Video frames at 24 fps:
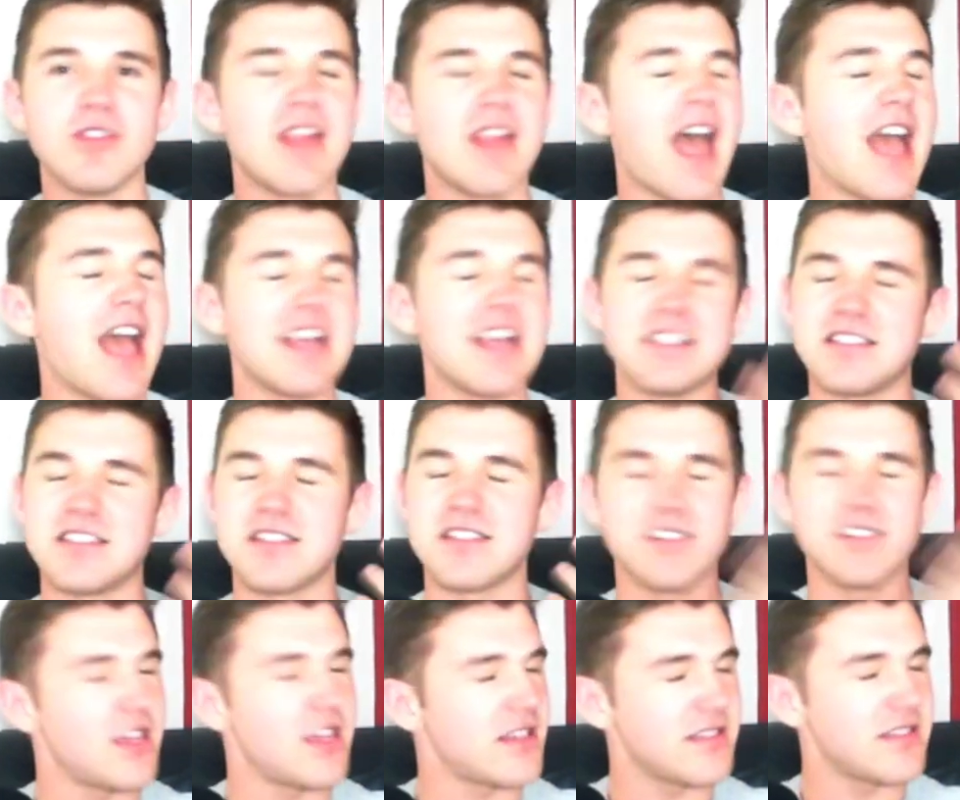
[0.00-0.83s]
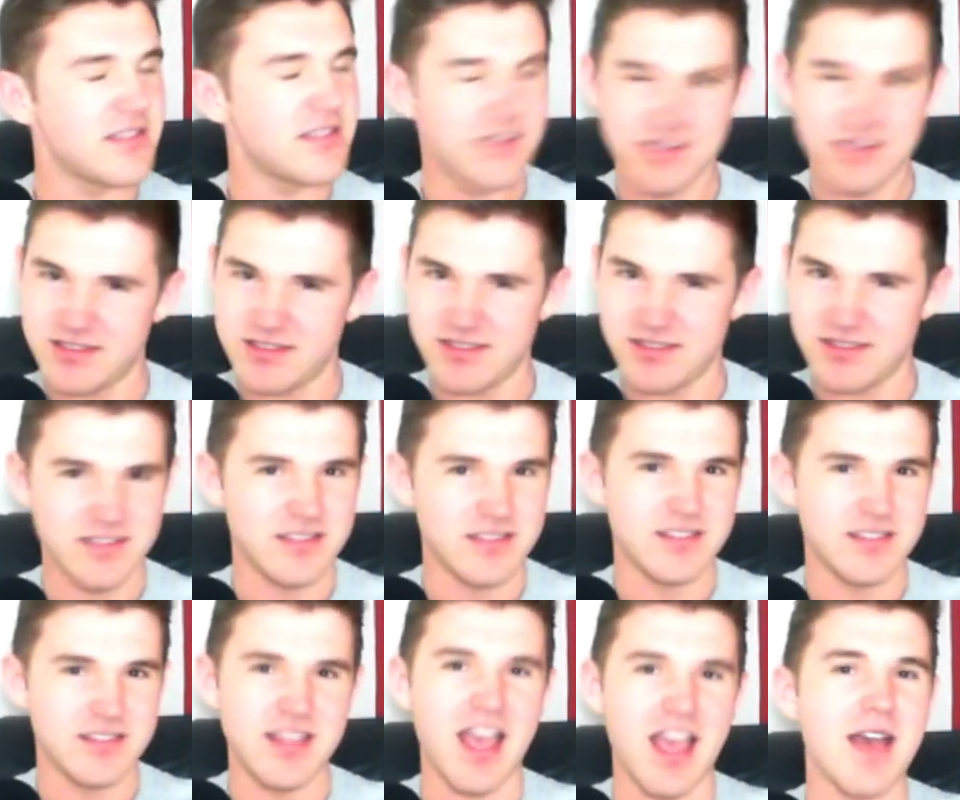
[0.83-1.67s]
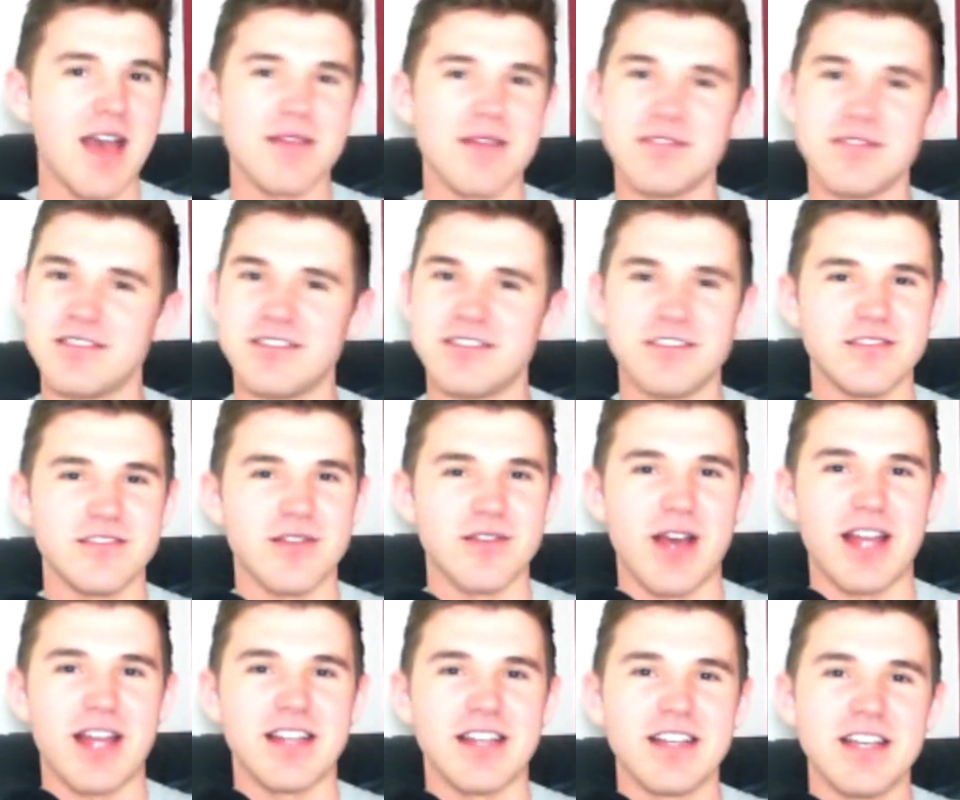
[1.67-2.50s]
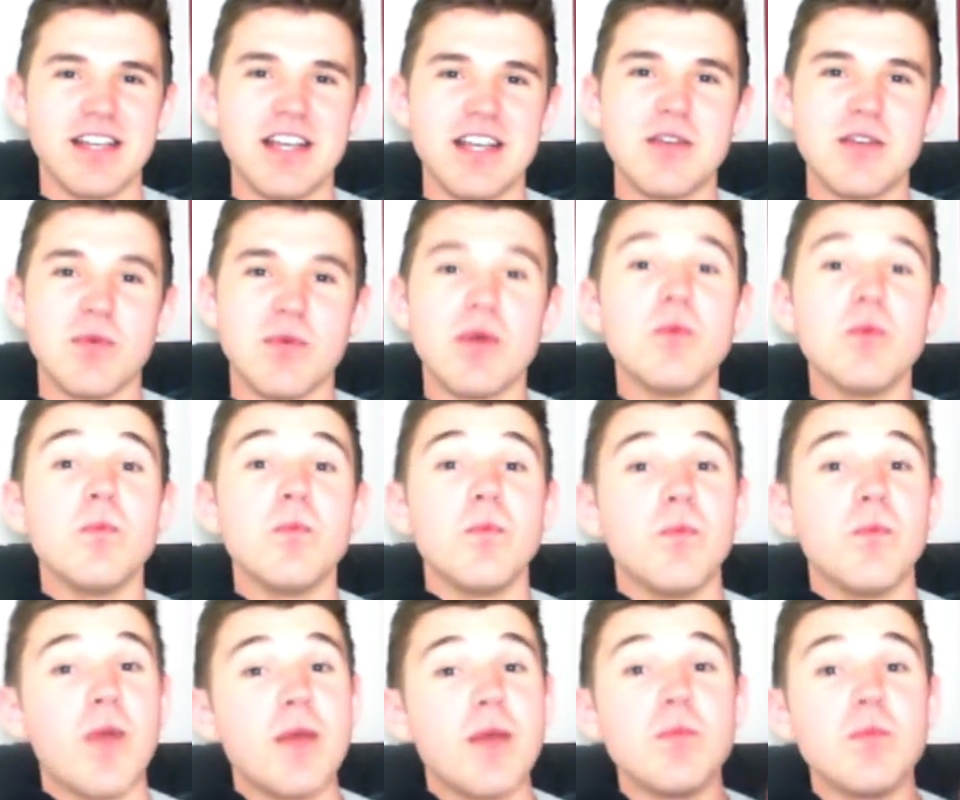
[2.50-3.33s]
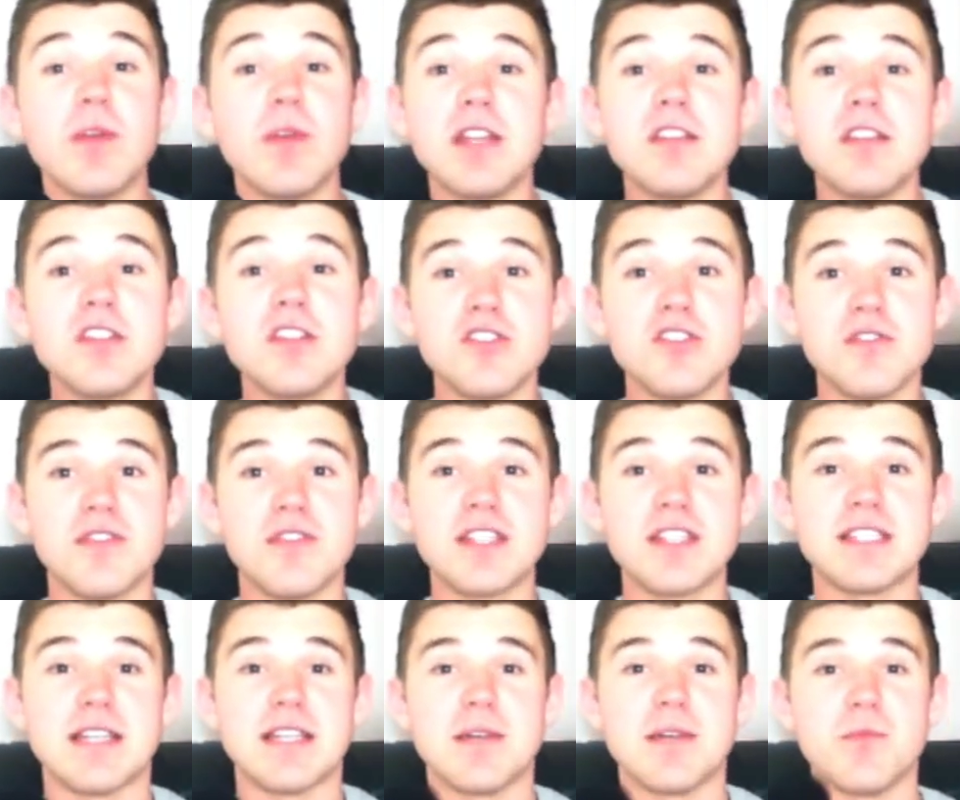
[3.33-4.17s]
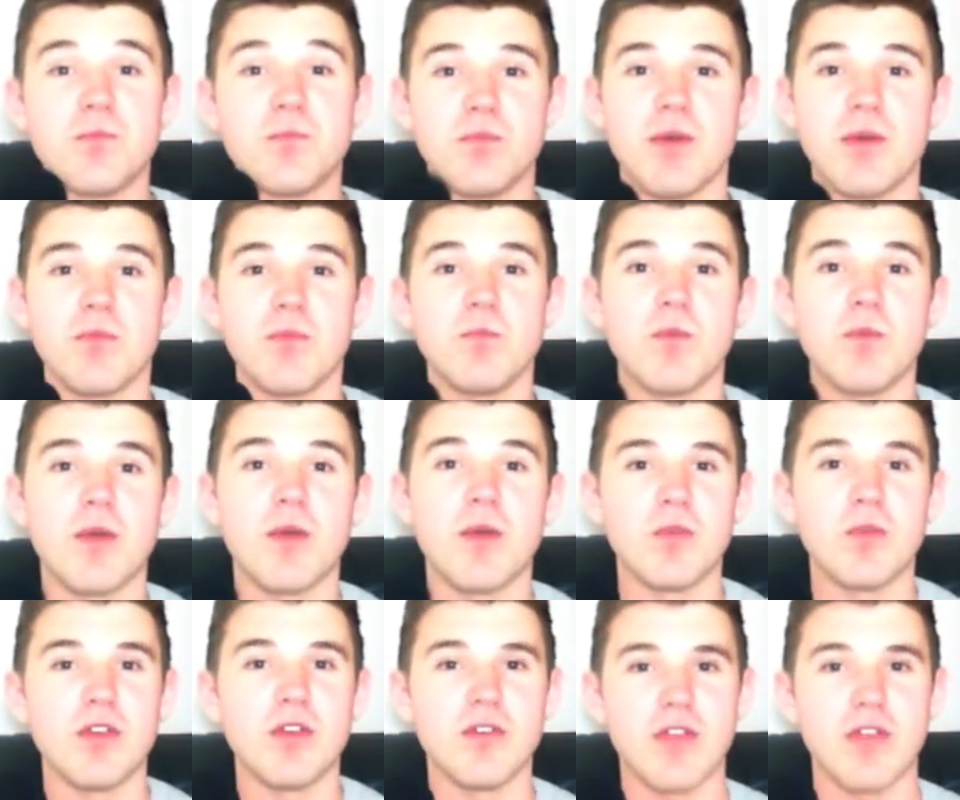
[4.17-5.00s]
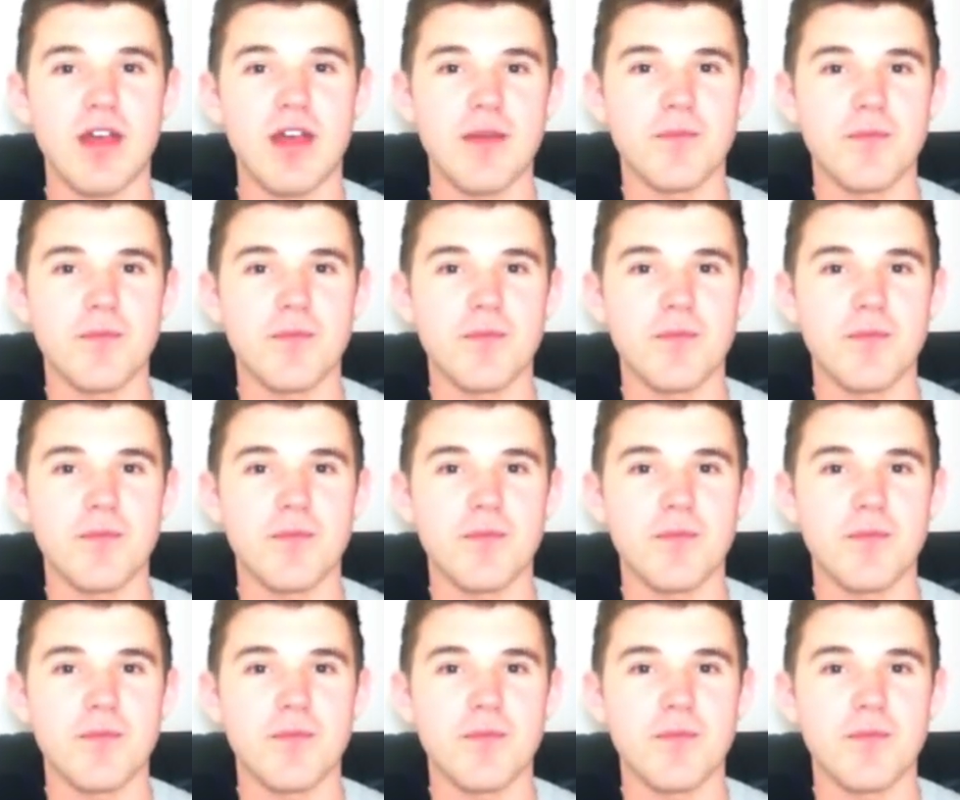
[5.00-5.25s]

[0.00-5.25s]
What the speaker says: It's just man. Yeah. But when did you visit? When were you there?